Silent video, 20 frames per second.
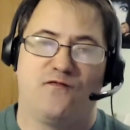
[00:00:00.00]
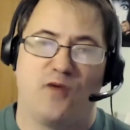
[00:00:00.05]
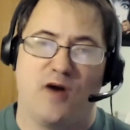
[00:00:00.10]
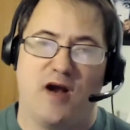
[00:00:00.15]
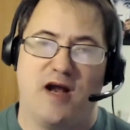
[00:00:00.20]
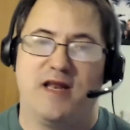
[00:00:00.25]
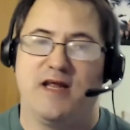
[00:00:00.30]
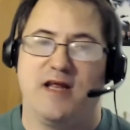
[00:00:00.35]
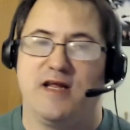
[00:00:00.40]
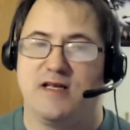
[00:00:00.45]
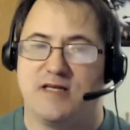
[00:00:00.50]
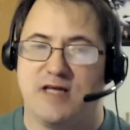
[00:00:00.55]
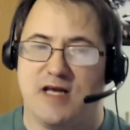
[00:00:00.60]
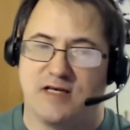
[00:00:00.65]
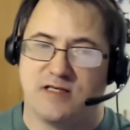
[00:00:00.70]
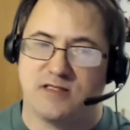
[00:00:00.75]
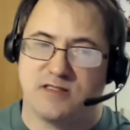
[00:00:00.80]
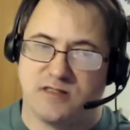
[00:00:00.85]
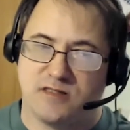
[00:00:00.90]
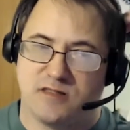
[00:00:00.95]
writing
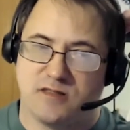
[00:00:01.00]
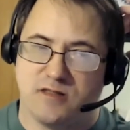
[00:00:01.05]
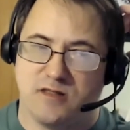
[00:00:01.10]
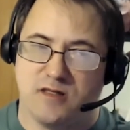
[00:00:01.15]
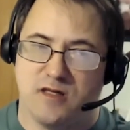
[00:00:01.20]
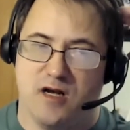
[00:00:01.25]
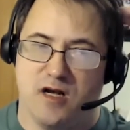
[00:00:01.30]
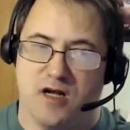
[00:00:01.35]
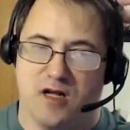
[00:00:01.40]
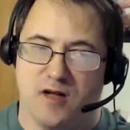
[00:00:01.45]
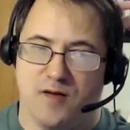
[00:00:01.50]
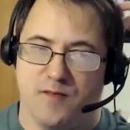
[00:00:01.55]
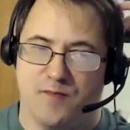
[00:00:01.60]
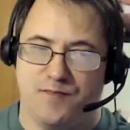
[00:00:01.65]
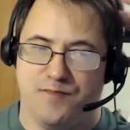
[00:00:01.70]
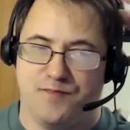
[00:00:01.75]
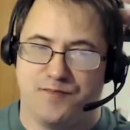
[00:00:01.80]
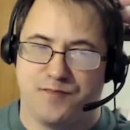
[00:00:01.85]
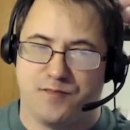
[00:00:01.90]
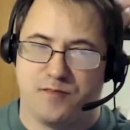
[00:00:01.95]
takes
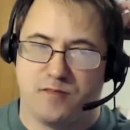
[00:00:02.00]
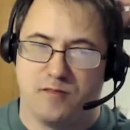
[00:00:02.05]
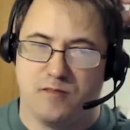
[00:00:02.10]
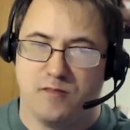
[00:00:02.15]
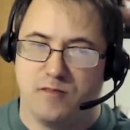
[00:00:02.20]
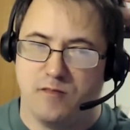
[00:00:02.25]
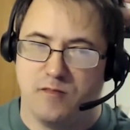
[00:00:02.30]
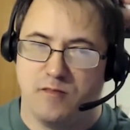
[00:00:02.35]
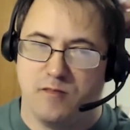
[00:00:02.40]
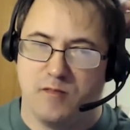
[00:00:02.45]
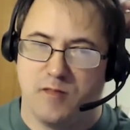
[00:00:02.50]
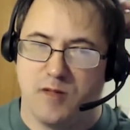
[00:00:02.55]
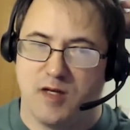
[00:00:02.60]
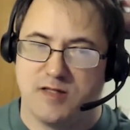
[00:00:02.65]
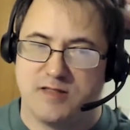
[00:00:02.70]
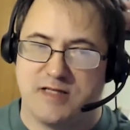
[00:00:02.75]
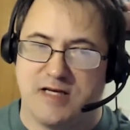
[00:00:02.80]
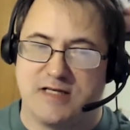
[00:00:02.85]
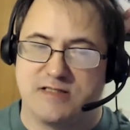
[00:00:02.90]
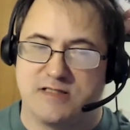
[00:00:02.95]
um
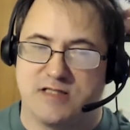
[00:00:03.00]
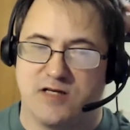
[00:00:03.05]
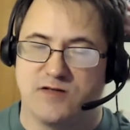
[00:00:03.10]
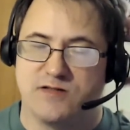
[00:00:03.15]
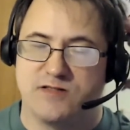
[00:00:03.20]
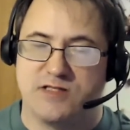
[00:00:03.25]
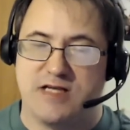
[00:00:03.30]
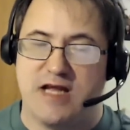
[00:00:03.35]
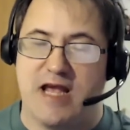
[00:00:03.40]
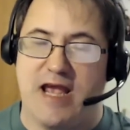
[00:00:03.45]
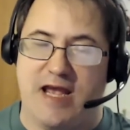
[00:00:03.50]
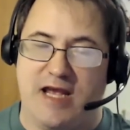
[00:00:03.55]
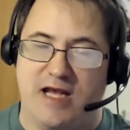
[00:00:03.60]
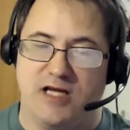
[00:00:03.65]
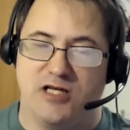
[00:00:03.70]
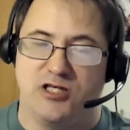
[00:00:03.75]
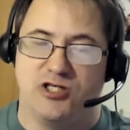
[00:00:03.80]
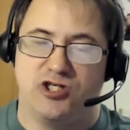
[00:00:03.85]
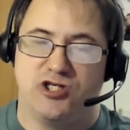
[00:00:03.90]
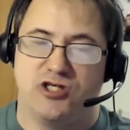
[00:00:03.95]
takes the
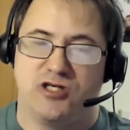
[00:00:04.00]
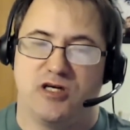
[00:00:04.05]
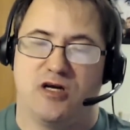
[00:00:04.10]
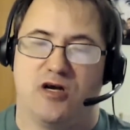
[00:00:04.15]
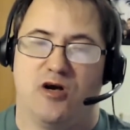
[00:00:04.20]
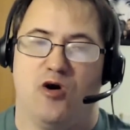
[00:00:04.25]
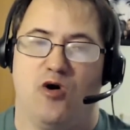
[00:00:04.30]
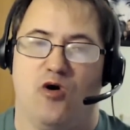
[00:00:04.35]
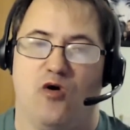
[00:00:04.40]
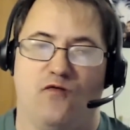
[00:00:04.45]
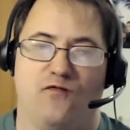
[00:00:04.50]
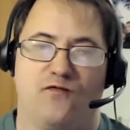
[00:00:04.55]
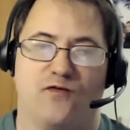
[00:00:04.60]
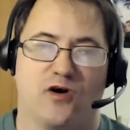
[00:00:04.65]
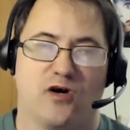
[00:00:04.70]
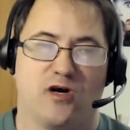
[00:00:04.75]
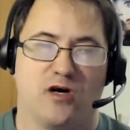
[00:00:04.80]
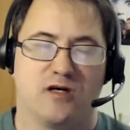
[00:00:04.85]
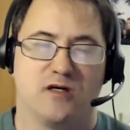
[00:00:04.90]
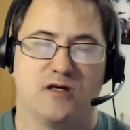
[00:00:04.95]
stage
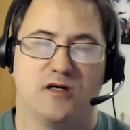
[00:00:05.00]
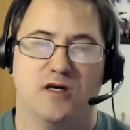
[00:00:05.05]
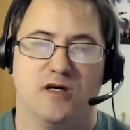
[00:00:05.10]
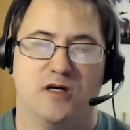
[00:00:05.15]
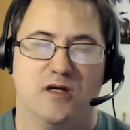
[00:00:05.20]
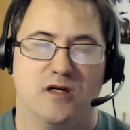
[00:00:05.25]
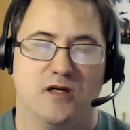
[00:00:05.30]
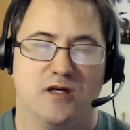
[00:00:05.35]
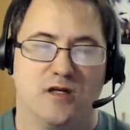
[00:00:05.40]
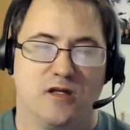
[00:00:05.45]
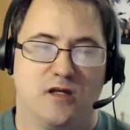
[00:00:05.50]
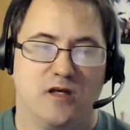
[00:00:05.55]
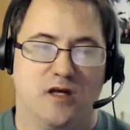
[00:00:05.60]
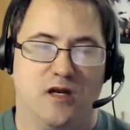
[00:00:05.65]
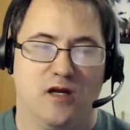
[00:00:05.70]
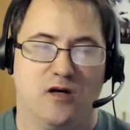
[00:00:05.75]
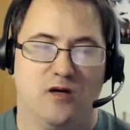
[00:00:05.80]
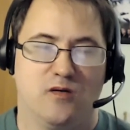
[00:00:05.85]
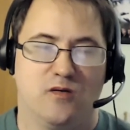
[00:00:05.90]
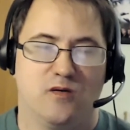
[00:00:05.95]
over you
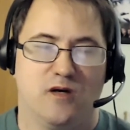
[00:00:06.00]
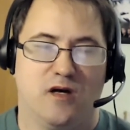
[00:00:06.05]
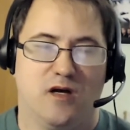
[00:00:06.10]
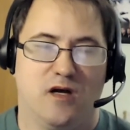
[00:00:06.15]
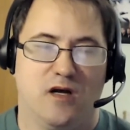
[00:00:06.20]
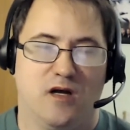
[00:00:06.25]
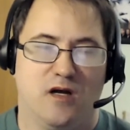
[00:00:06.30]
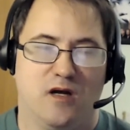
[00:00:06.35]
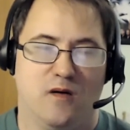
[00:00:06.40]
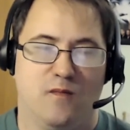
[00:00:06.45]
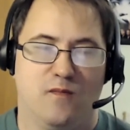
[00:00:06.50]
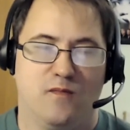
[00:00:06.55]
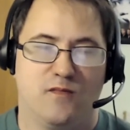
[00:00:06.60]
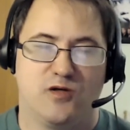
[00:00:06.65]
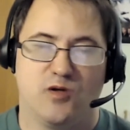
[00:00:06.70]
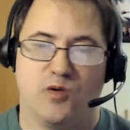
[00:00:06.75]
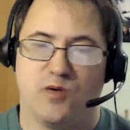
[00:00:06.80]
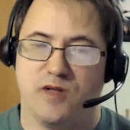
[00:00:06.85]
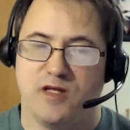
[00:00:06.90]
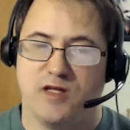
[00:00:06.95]
know um
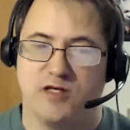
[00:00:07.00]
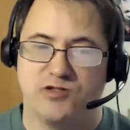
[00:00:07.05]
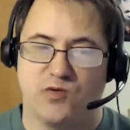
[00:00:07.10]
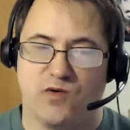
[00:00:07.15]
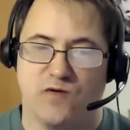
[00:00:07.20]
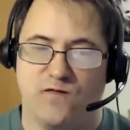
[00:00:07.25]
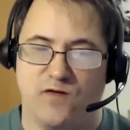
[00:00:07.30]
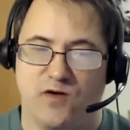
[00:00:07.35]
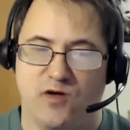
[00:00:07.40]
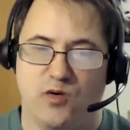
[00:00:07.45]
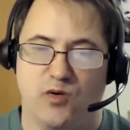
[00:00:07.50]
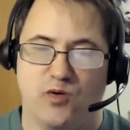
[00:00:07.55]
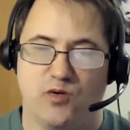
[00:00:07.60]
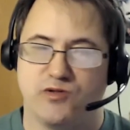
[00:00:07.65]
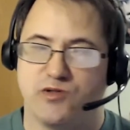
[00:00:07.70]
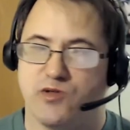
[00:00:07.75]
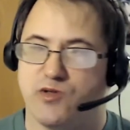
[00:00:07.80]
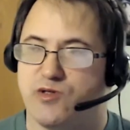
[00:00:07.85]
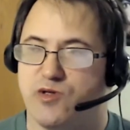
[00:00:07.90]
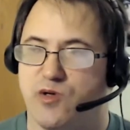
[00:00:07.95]
doing these
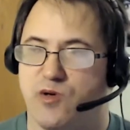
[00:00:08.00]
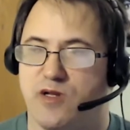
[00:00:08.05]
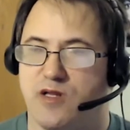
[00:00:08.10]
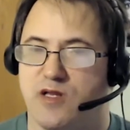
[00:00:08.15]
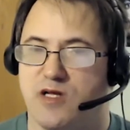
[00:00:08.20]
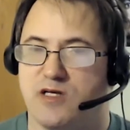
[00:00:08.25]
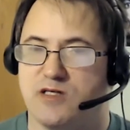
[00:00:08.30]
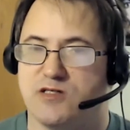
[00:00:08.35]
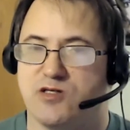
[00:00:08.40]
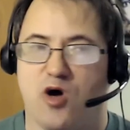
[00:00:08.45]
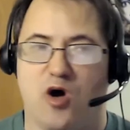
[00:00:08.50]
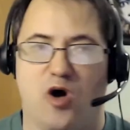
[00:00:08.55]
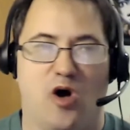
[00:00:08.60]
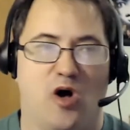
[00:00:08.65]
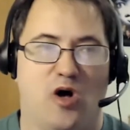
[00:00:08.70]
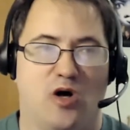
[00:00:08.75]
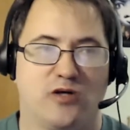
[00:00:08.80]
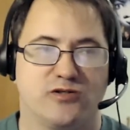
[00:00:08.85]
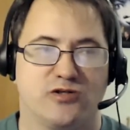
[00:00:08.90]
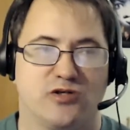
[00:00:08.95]
reviews or doing these
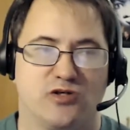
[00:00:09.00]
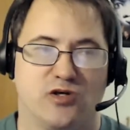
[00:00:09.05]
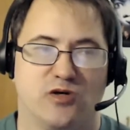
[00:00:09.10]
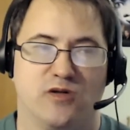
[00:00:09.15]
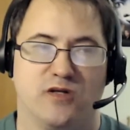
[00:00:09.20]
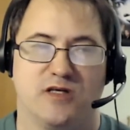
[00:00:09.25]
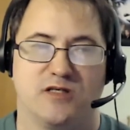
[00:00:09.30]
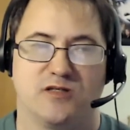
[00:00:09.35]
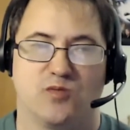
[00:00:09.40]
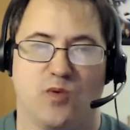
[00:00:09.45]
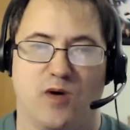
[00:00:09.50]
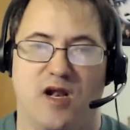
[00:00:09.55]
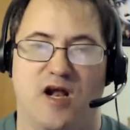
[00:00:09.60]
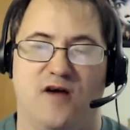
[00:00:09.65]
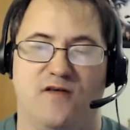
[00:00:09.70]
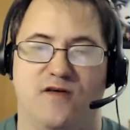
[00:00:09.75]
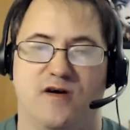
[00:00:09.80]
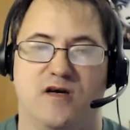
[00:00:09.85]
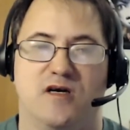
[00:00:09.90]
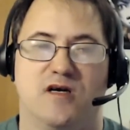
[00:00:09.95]
hauls or doing these
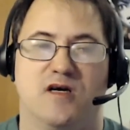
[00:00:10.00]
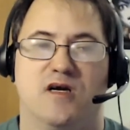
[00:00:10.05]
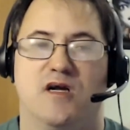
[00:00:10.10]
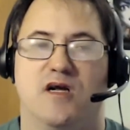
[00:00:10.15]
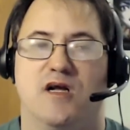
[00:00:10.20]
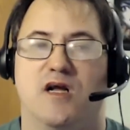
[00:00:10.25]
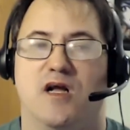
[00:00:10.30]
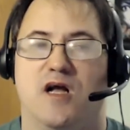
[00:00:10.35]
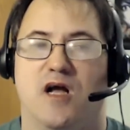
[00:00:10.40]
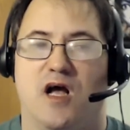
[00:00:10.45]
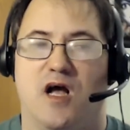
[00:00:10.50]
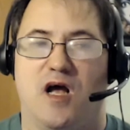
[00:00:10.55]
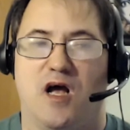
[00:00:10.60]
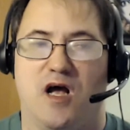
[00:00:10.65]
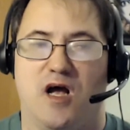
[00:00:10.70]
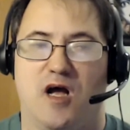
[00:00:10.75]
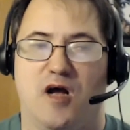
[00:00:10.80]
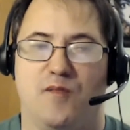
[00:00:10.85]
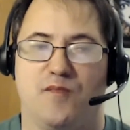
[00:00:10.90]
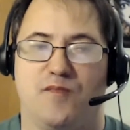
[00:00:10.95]
whatever
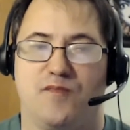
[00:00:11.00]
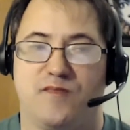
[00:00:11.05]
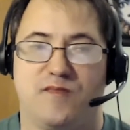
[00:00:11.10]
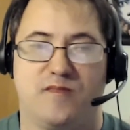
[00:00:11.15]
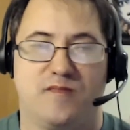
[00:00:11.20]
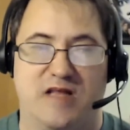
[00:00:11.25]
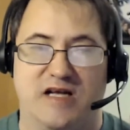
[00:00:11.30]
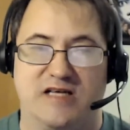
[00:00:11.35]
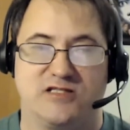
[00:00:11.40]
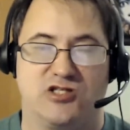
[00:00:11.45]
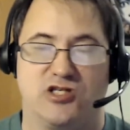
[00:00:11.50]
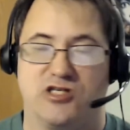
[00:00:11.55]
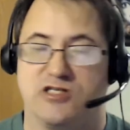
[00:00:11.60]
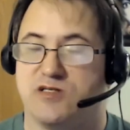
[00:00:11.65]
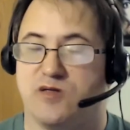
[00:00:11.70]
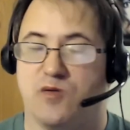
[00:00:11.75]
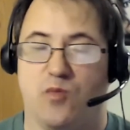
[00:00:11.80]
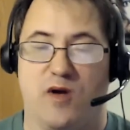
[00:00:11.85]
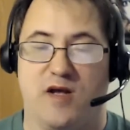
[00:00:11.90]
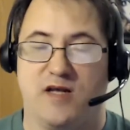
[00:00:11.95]
um that's just
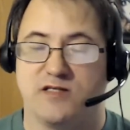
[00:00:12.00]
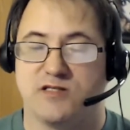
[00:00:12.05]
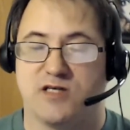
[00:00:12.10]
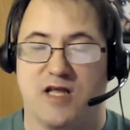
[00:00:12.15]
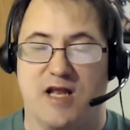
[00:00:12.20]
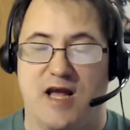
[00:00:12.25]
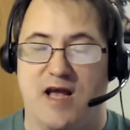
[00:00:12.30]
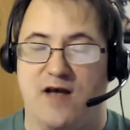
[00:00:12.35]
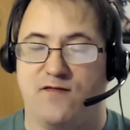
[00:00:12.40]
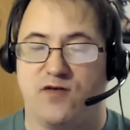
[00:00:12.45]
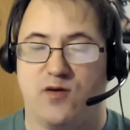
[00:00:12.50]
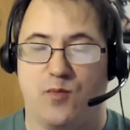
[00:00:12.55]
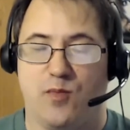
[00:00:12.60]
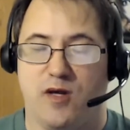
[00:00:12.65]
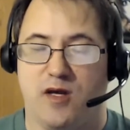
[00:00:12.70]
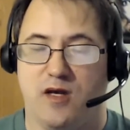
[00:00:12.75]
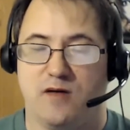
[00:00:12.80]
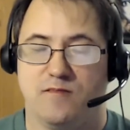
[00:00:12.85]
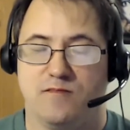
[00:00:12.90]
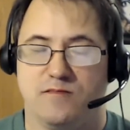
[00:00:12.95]
the way it's going to have to
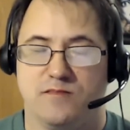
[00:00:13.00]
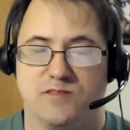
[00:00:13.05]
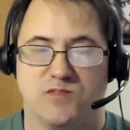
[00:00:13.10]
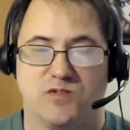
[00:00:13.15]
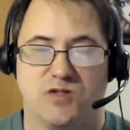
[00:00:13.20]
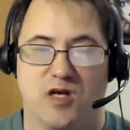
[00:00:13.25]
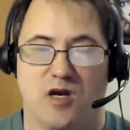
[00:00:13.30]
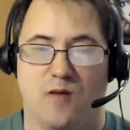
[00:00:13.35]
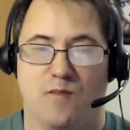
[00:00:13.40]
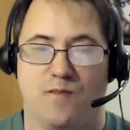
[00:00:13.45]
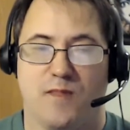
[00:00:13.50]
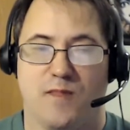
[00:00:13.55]
be. So,